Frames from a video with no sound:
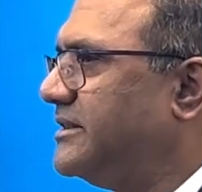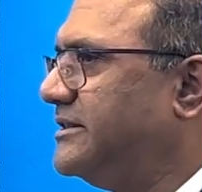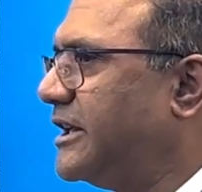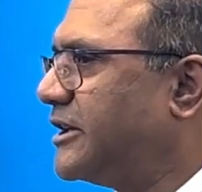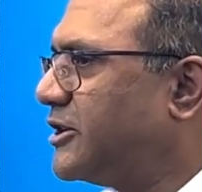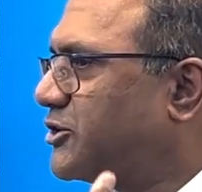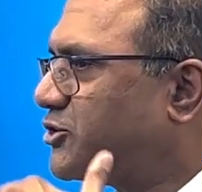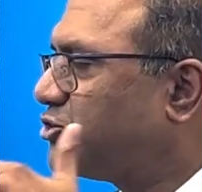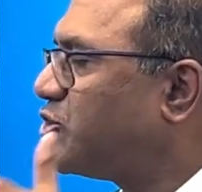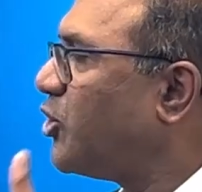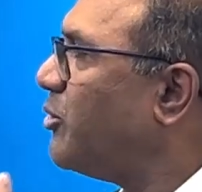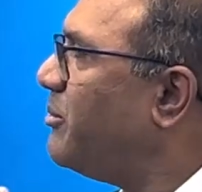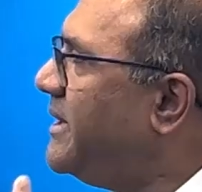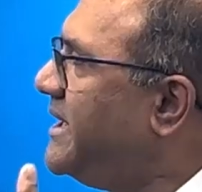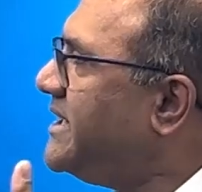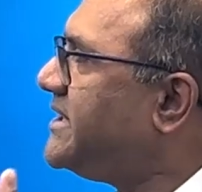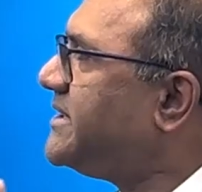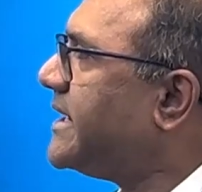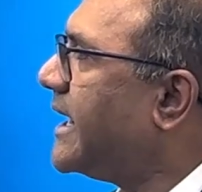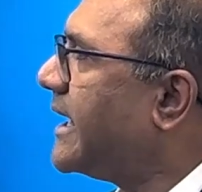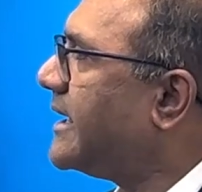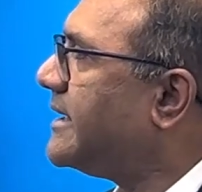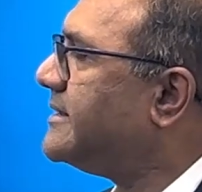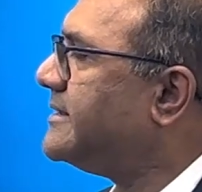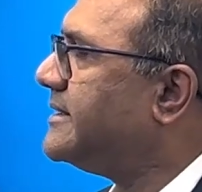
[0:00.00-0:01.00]
There are so many
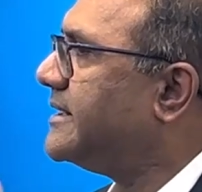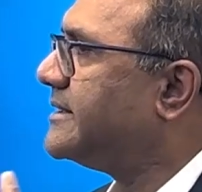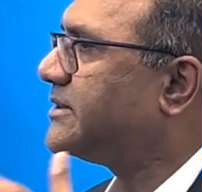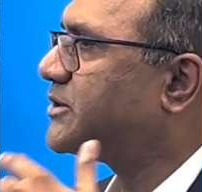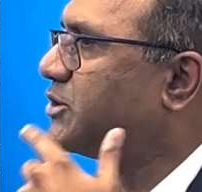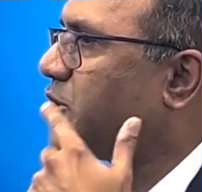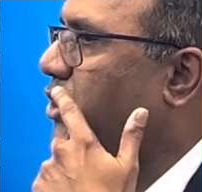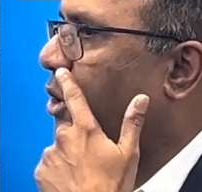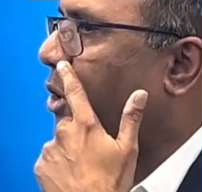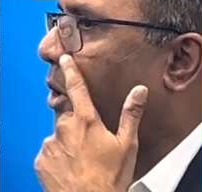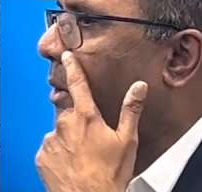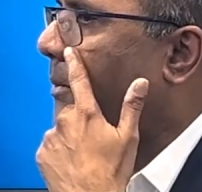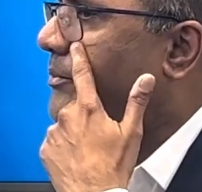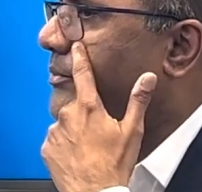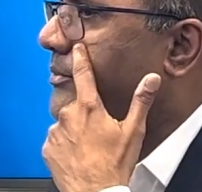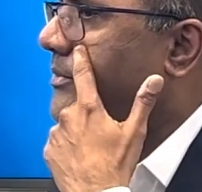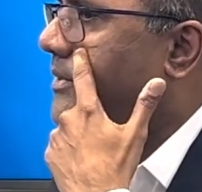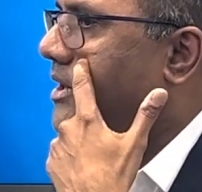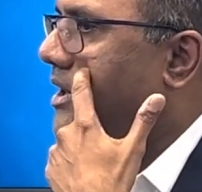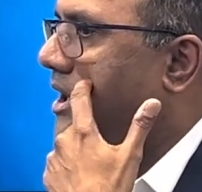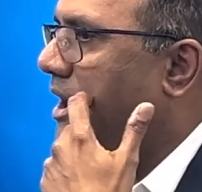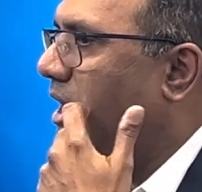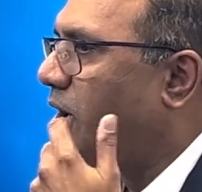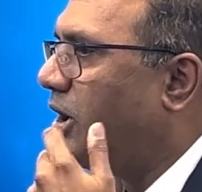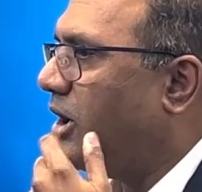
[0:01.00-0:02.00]
challenges. So
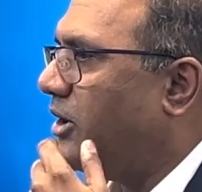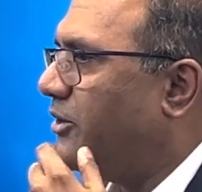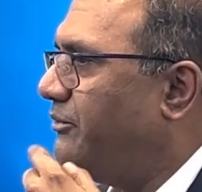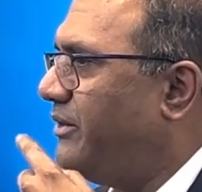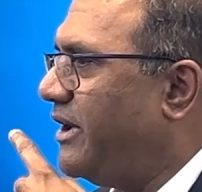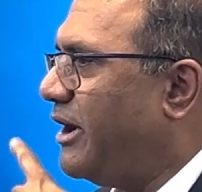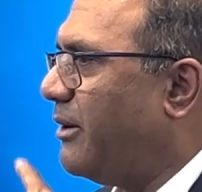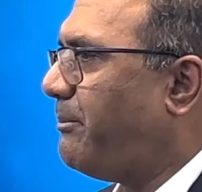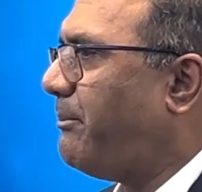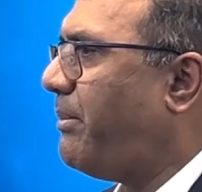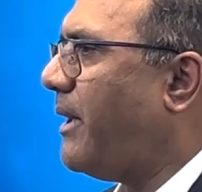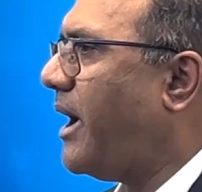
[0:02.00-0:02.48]
we have